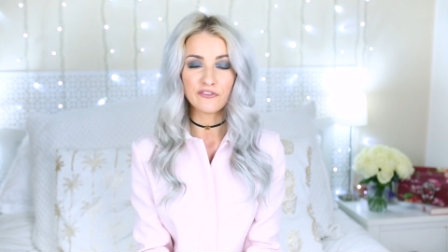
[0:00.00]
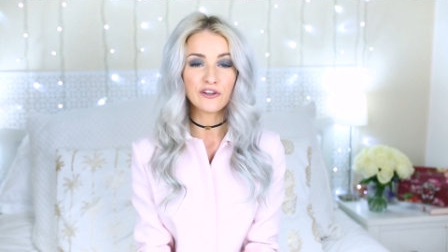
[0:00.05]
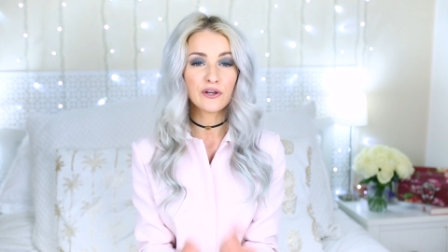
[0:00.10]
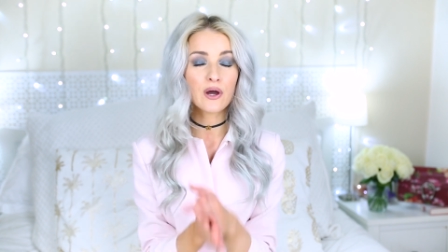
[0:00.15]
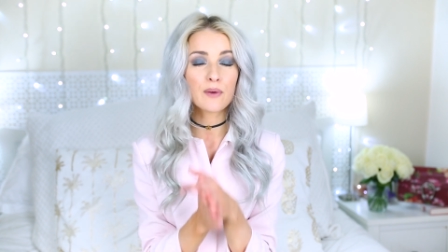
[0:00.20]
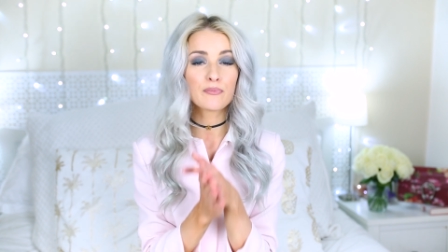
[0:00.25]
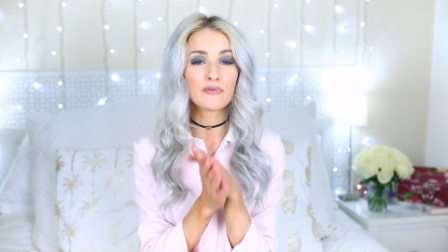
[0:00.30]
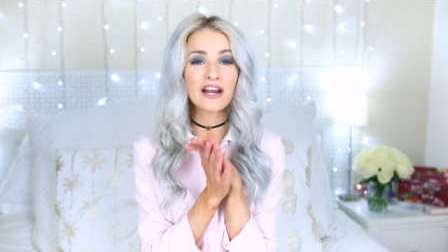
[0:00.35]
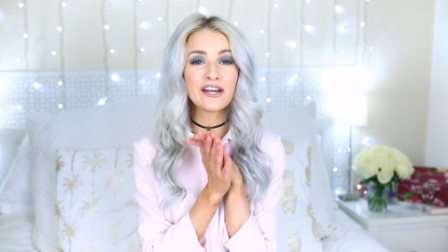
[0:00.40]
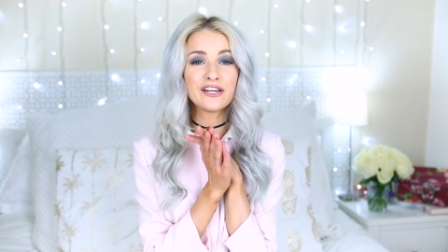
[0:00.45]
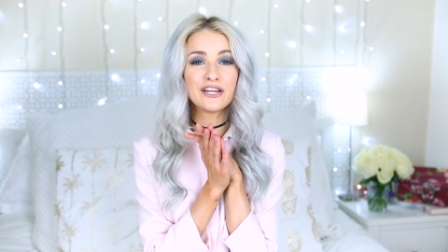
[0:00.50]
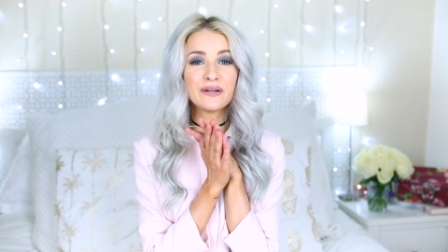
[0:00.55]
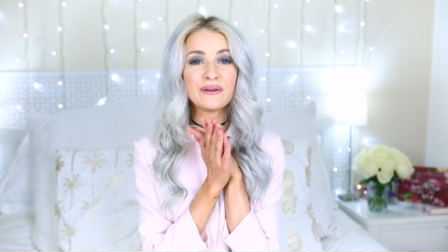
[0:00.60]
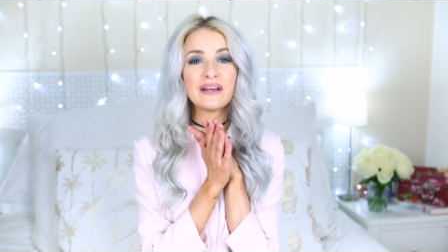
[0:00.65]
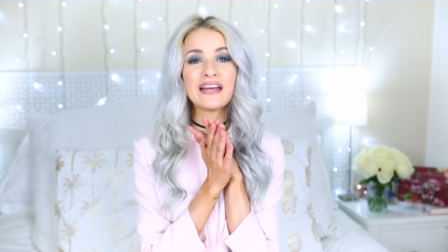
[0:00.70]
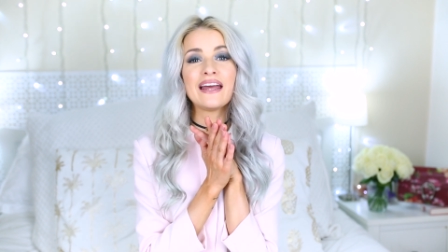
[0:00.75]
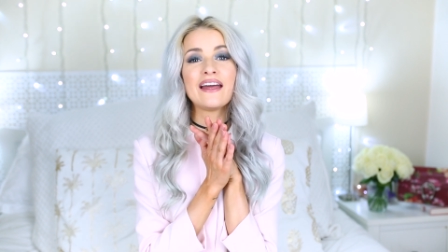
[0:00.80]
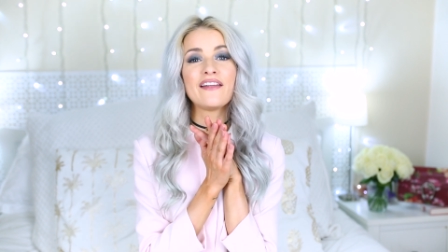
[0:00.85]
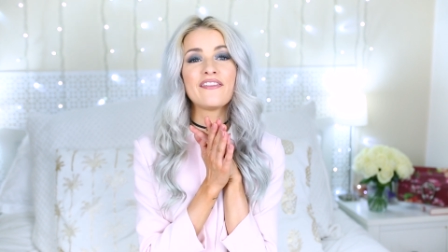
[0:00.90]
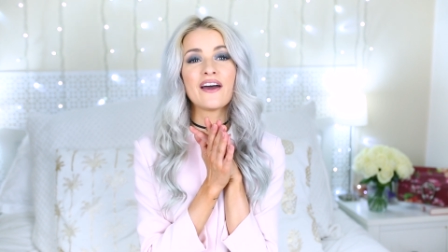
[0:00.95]
If you are brand new
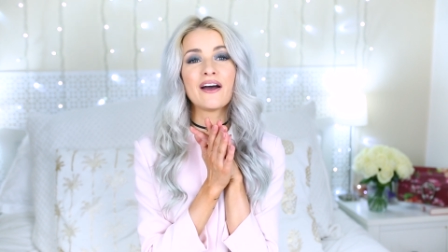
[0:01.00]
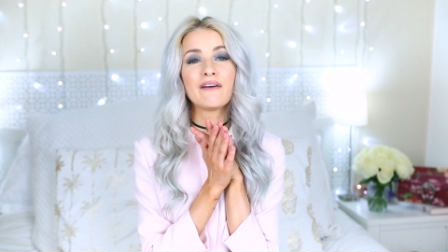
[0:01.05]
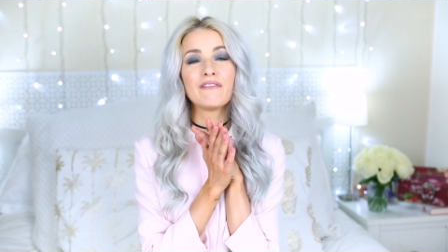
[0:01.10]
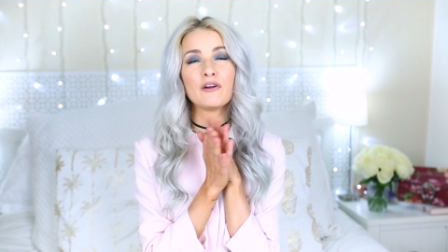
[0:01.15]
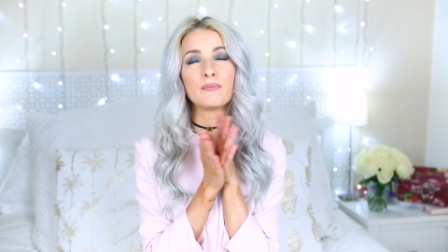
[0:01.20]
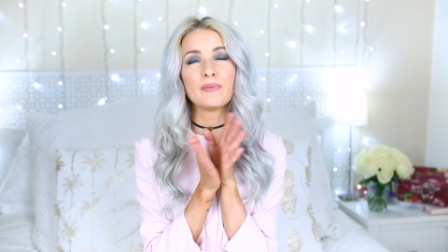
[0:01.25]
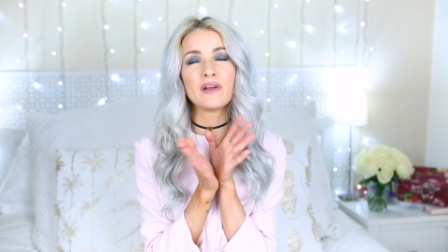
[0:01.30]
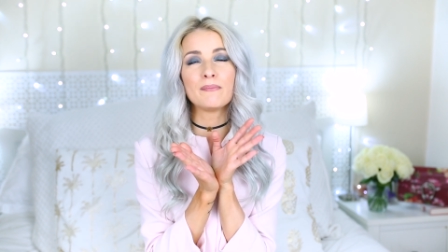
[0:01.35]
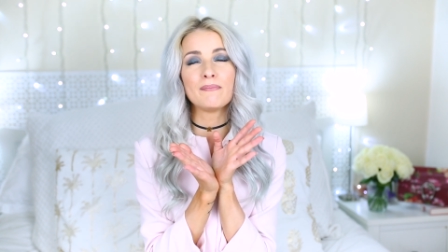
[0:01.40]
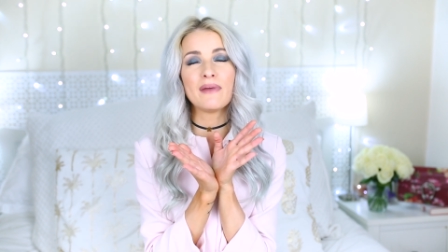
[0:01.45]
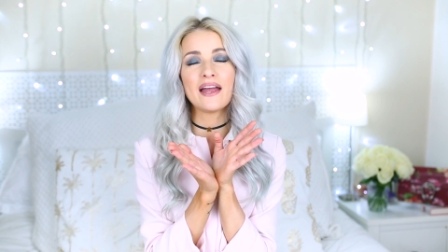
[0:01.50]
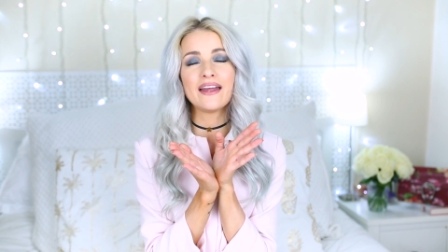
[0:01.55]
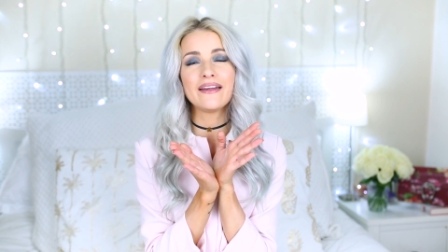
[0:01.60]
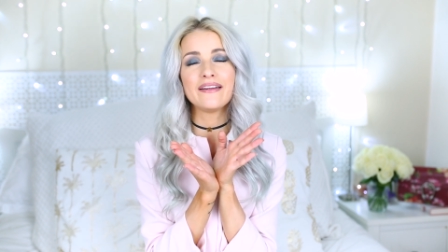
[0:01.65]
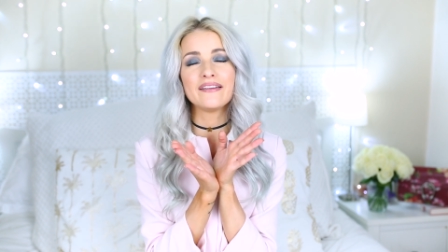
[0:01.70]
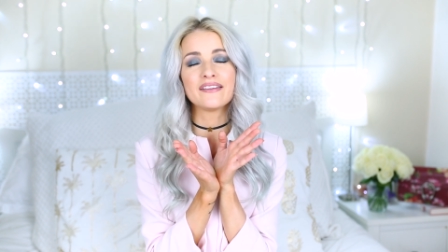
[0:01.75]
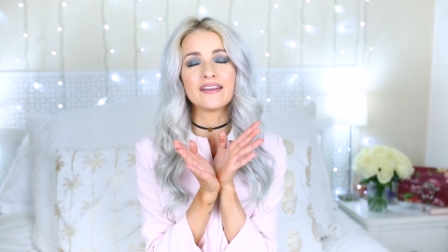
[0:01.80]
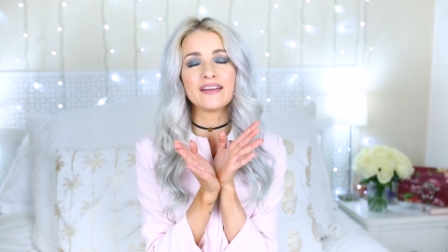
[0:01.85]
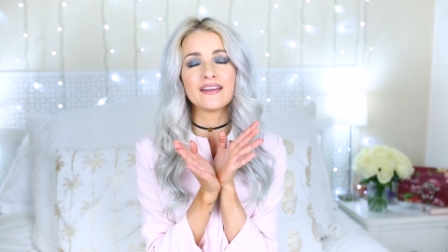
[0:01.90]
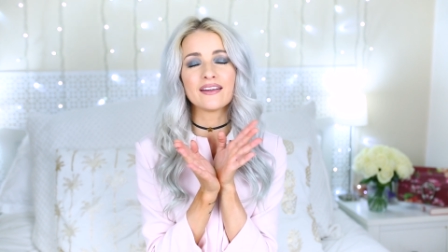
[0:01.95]
here though, it would be
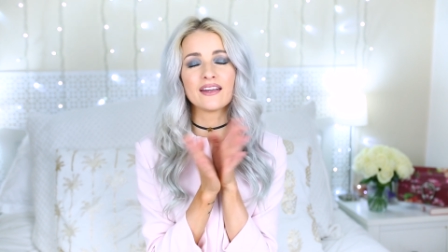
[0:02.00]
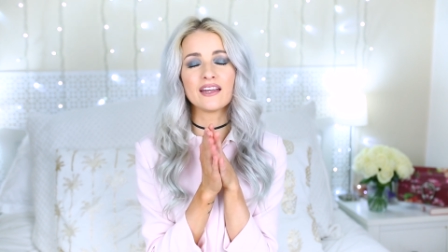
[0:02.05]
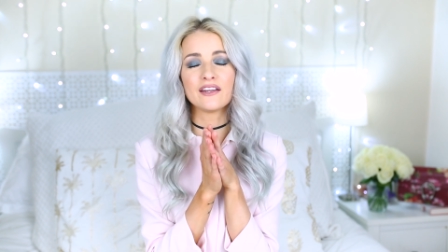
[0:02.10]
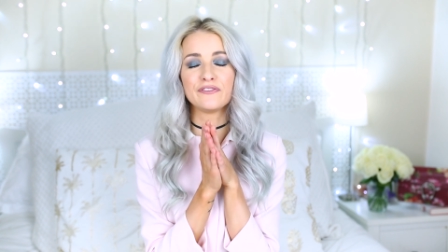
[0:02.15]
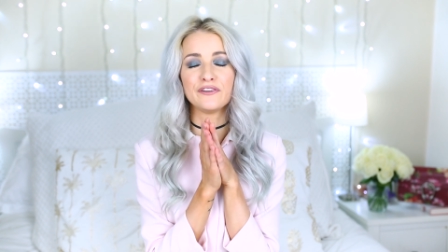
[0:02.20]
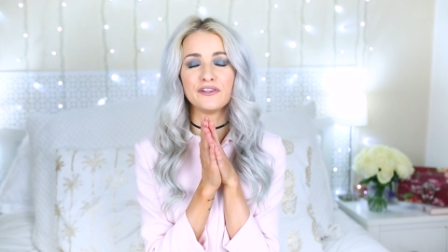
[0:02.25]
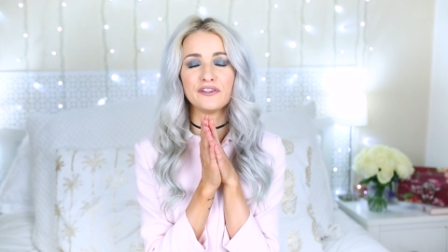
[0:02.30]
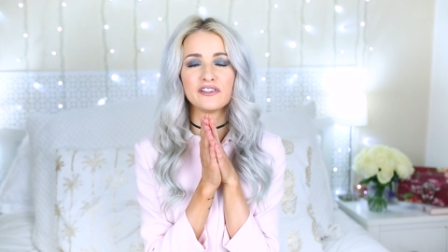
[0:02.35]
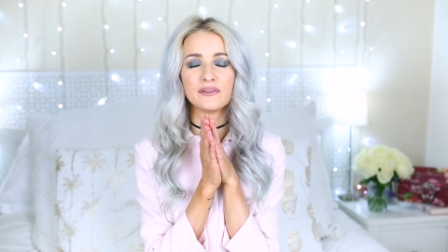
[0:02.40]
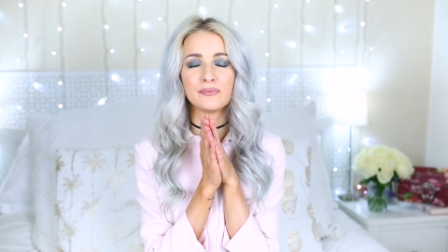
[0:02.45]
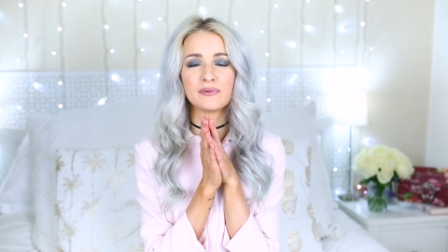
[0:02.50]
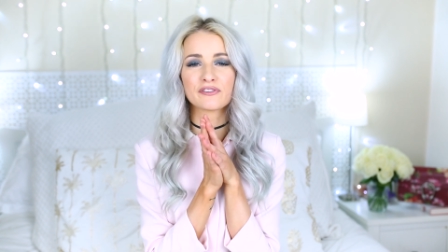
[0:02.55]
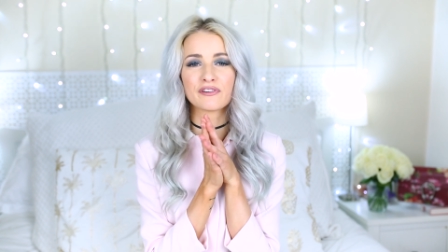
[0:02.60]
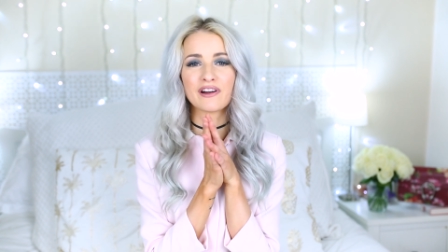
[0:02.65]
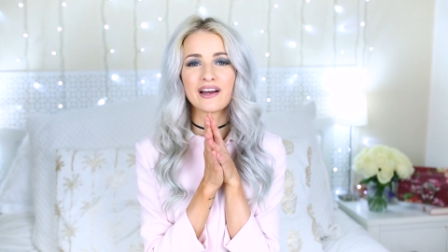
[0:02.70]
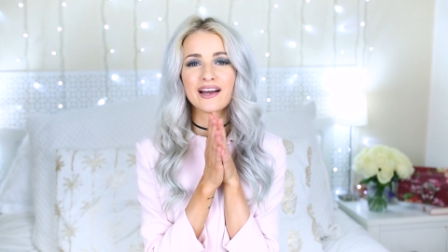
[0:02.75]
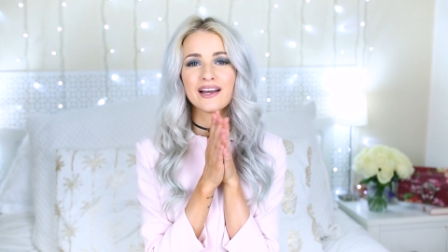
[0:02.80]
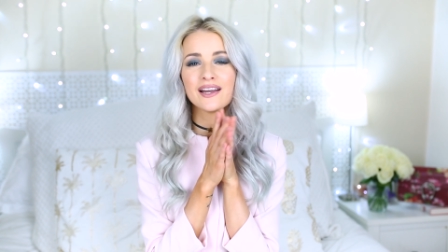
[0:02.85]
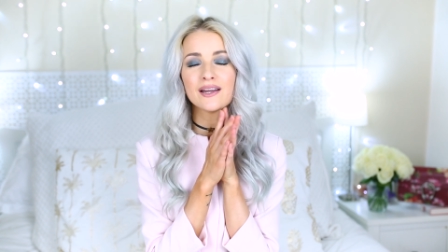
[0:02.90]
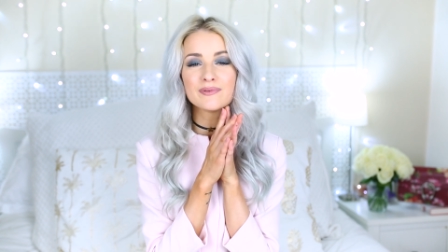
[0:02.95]
amazing if you
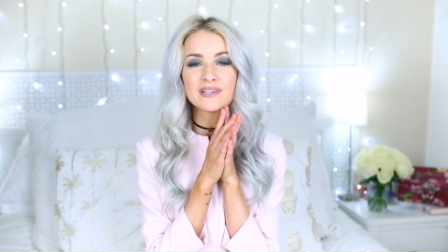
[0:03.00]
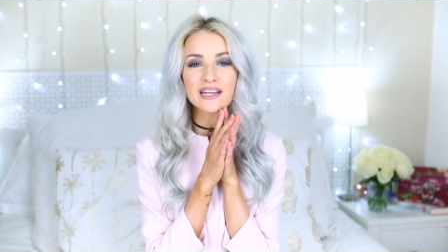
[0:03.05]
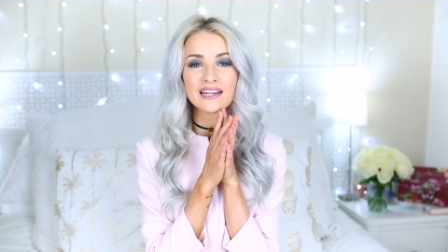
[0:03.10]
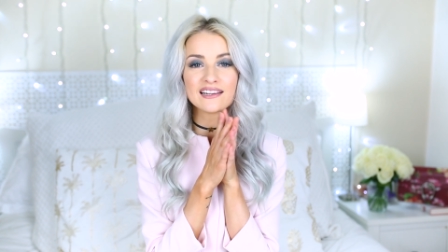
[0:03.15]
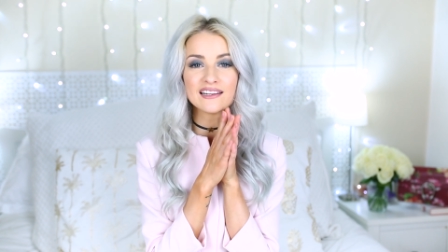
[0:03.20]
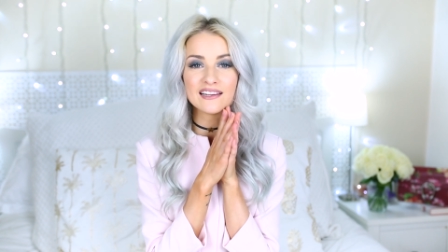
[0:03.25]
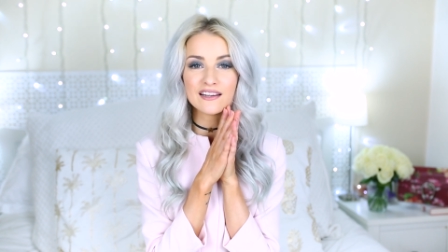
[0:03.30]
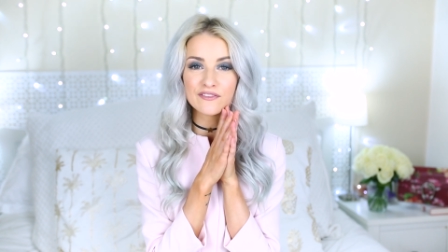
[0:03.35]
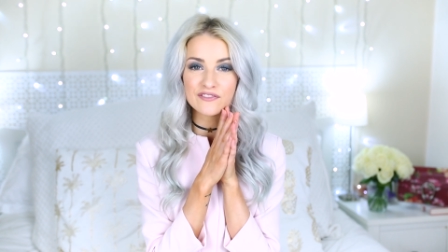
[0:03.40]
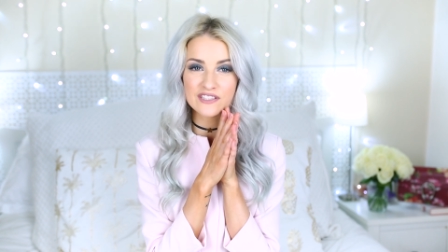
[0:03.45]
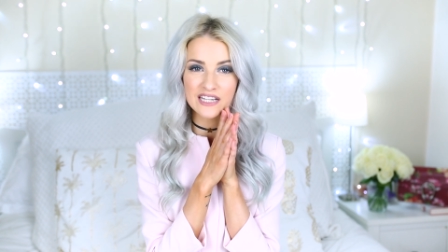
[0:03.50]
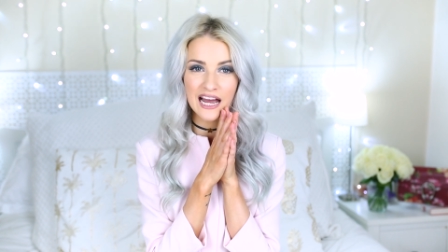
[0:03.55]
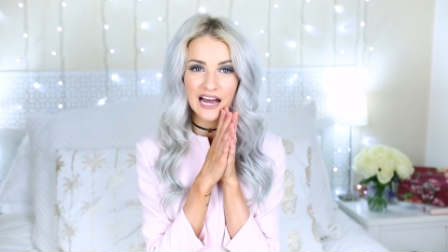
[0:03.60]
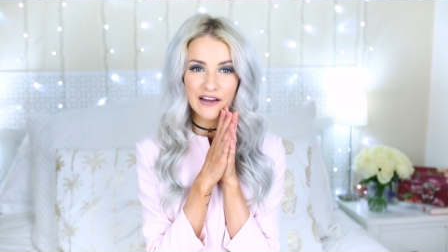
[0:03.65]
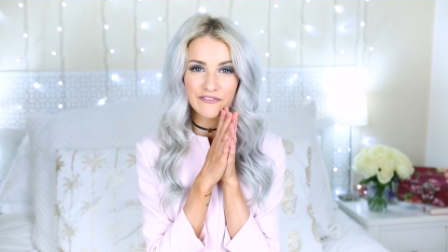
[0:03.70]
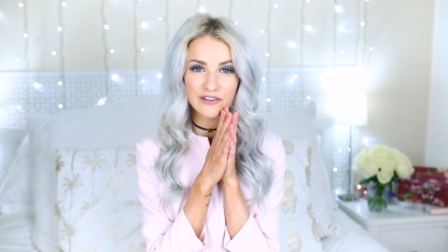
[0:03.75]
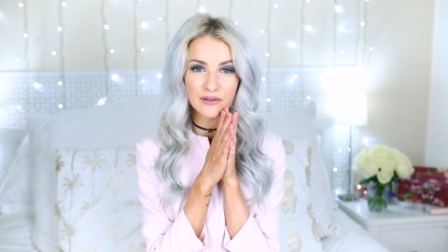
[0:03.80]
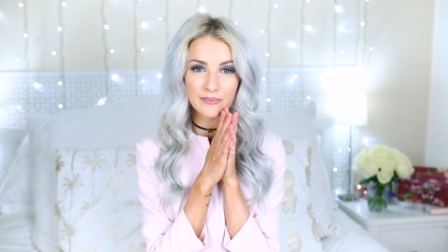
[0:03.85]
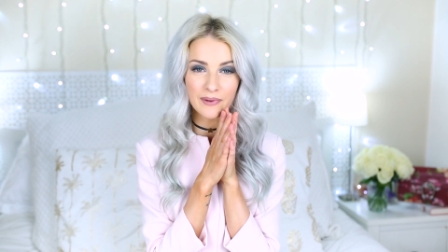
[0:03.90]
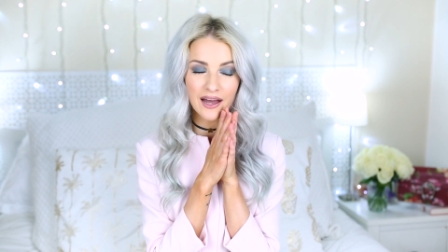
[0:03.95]
subscribed. I'd love to
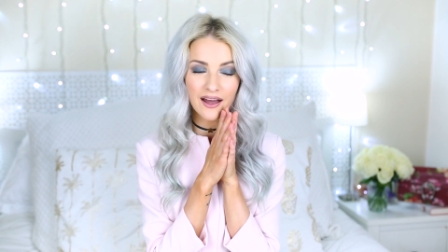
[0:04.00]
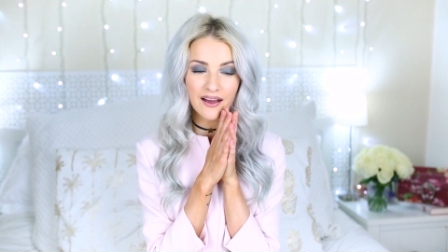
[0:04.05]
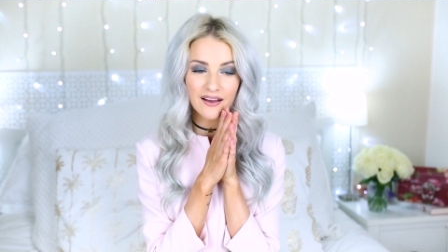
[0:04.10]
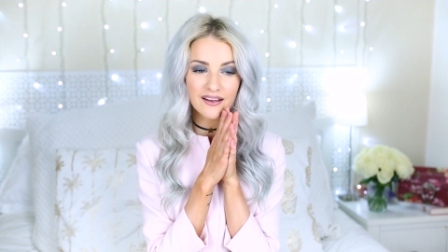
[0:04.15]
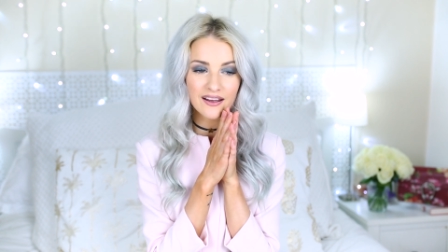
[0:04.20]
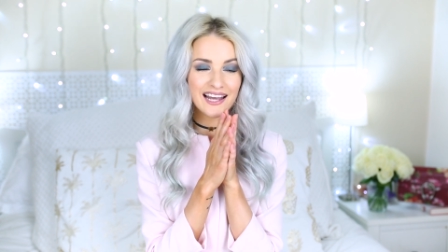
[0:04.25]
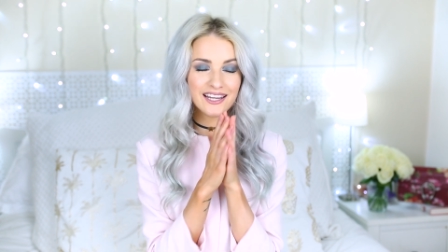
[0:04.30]
have you back.